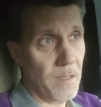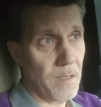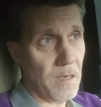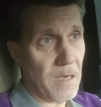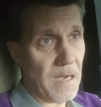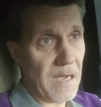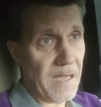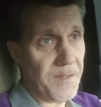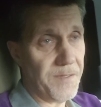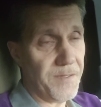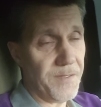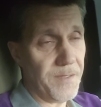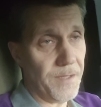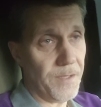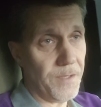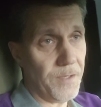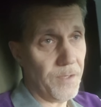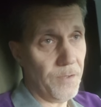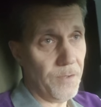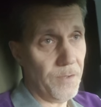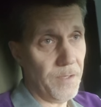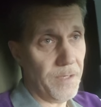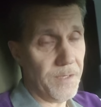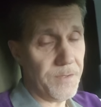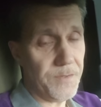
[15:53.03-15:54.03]
I think
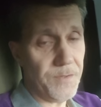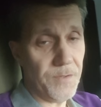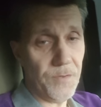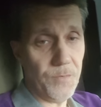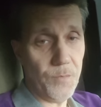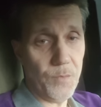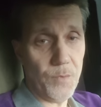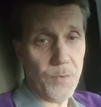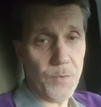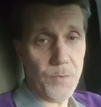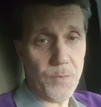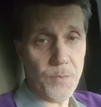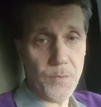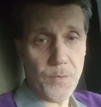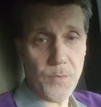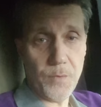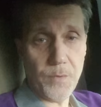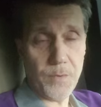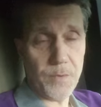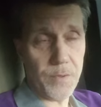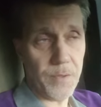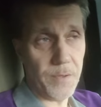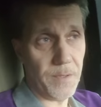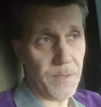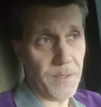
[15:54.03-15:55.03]
you need
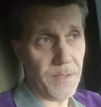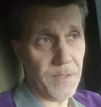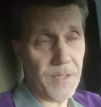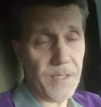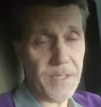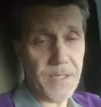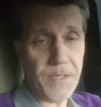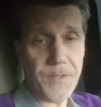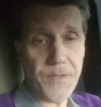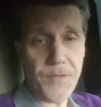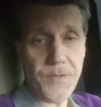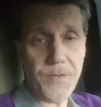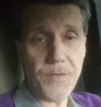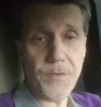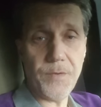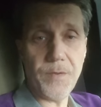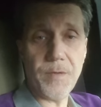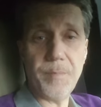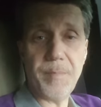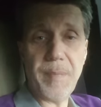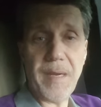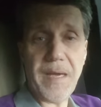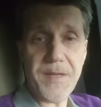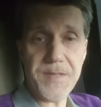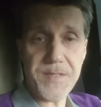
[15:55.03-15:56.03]
you need to do the
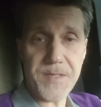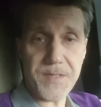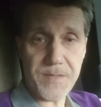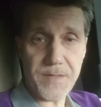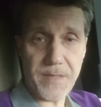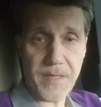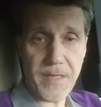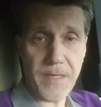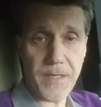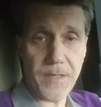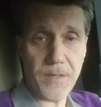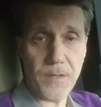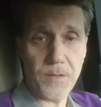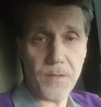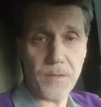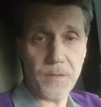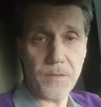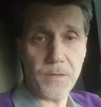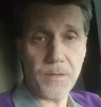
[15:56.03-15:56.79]
best thing